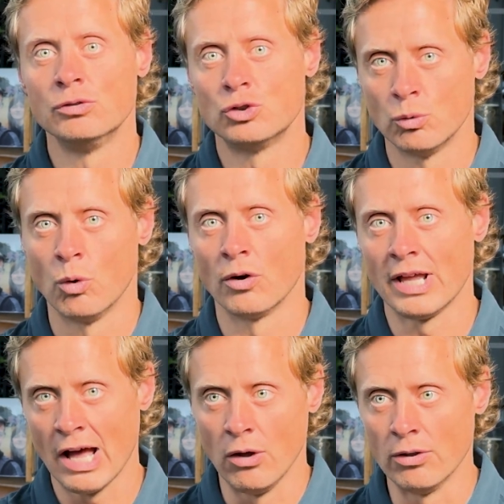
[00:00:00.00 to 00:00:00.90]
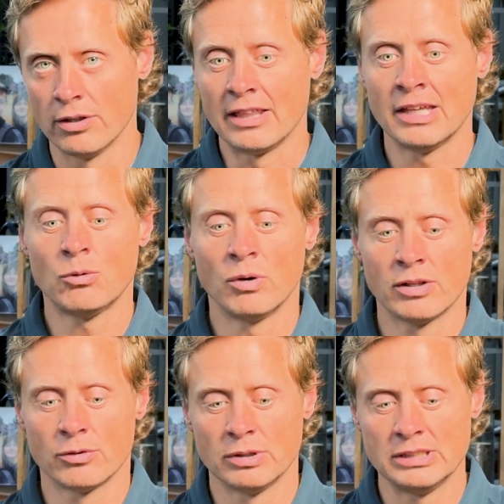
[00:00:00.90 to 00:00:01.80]
you toward health. I think one of
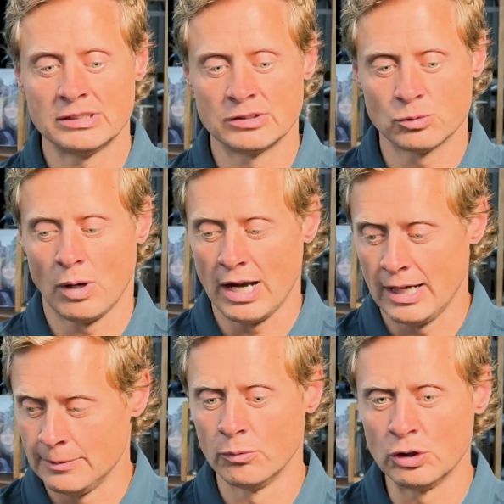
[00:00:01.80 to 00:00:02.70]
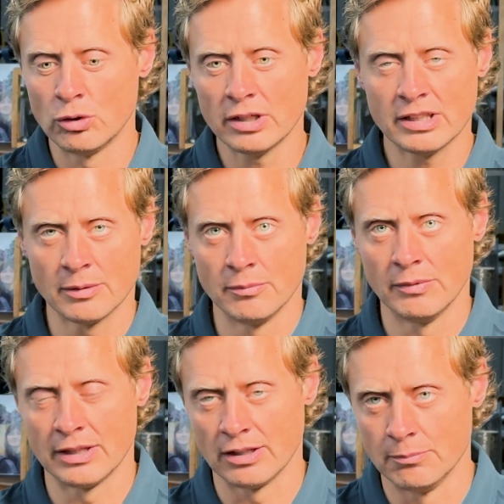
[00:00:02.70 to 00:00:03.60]
the reasons why, when you look at
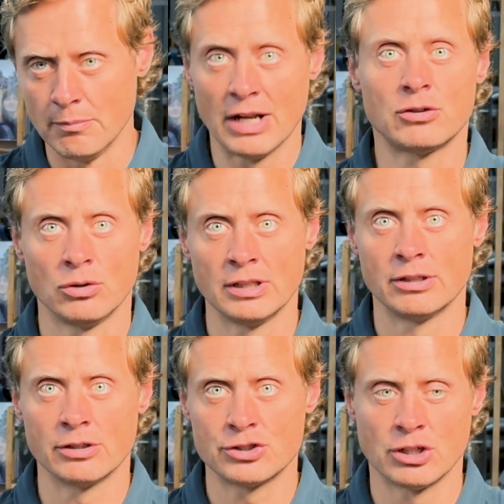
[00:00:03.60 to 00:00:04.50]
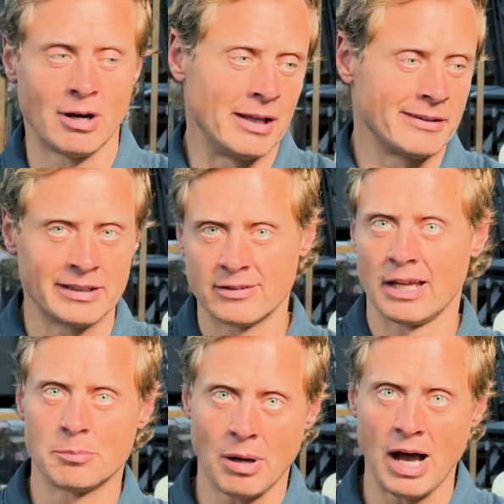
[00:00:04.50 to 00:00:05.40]
the medical literature on things
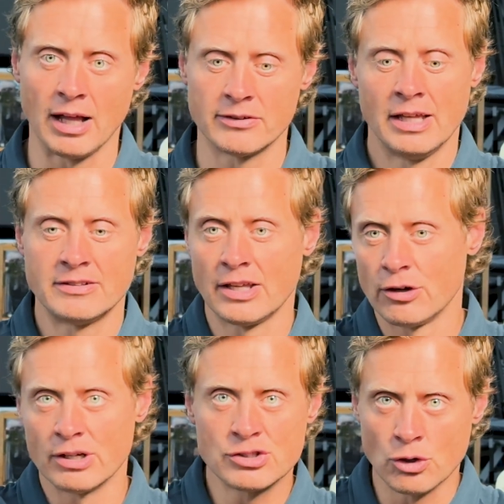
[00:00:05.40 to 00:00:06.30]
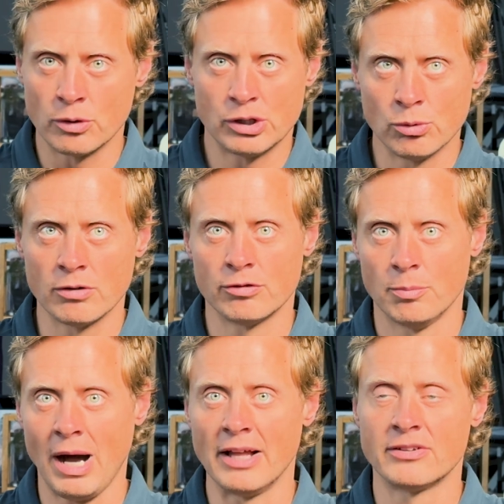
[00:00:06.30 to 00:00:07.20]
like POTS, they say there is no cure for
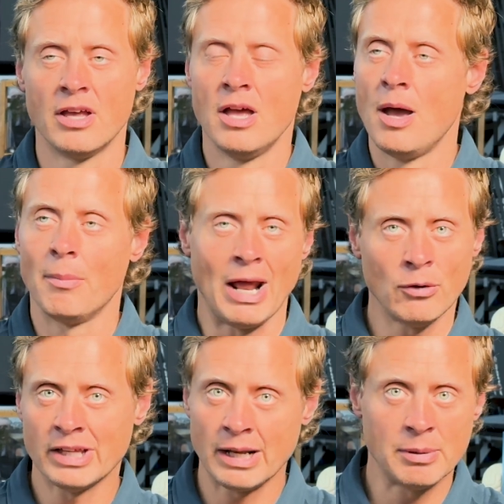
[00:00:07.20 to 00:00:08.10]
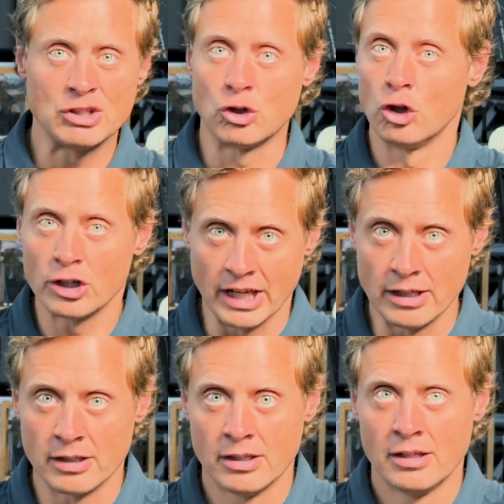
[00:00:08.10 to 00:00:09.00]
POTS, but I don't think anybody's
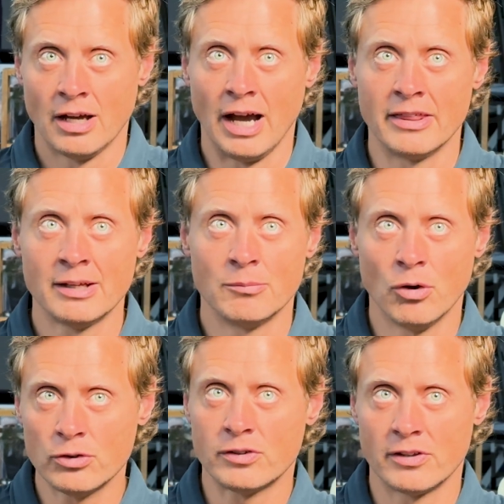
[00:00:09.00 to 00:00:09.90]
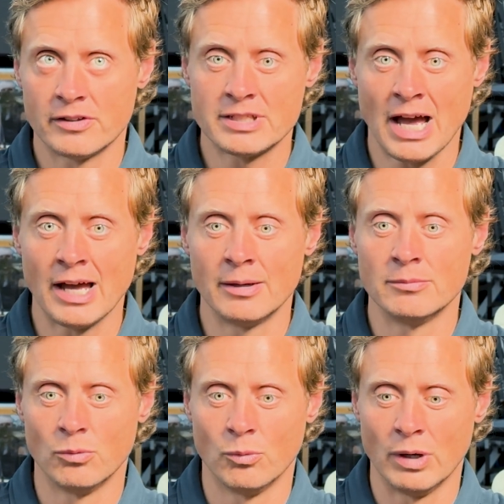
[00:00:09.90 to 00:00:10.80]
looking. I think most of the
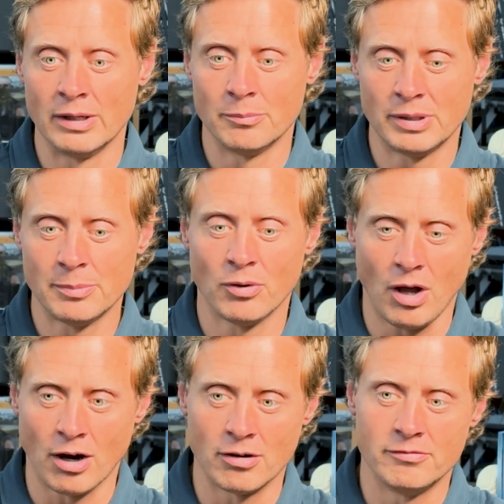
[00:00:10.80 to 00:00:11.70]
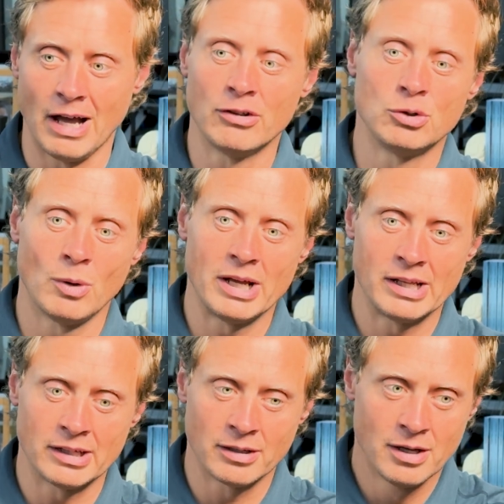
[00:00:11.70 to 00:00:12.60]
time when people are
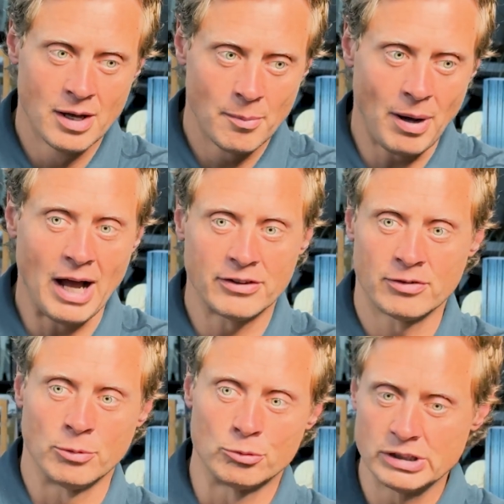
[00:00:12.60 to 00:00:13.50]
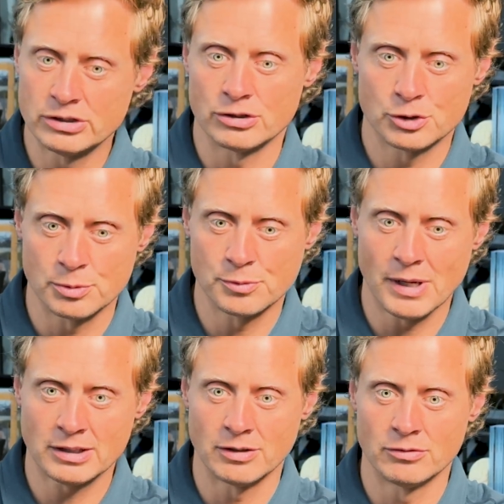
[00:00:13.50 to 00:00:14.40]
evaluating POTS from a research
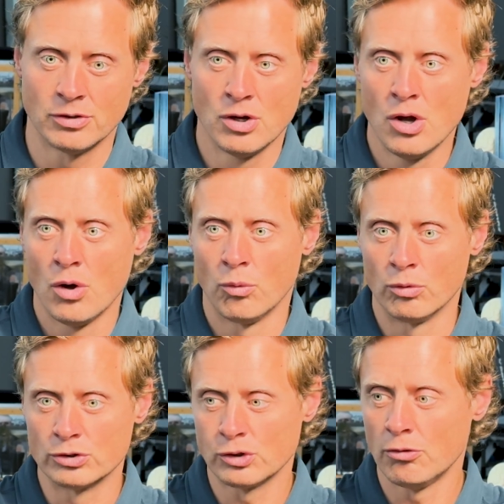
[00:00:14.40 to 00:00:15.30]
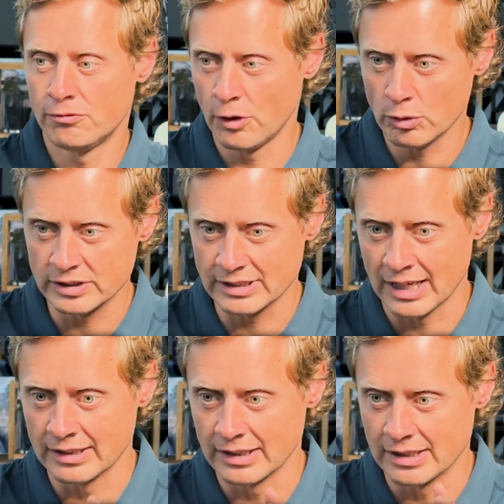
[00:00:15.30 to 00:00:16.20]
perspective, we're so focused
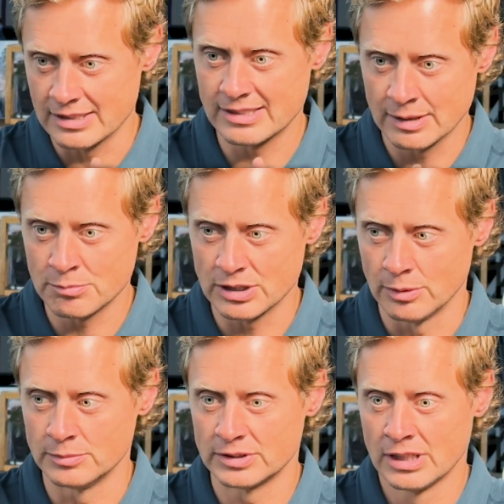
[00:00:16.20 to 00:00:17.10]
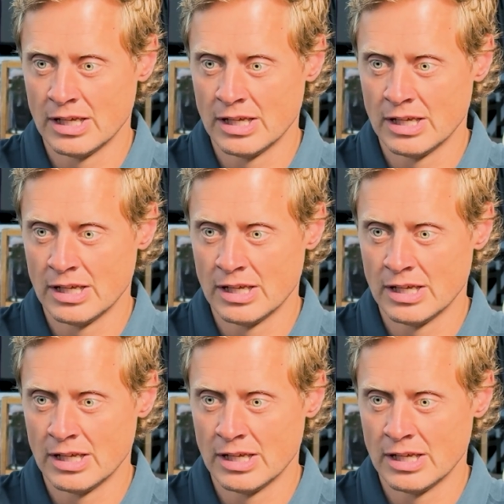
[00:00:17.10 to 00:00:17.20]
on the symptoms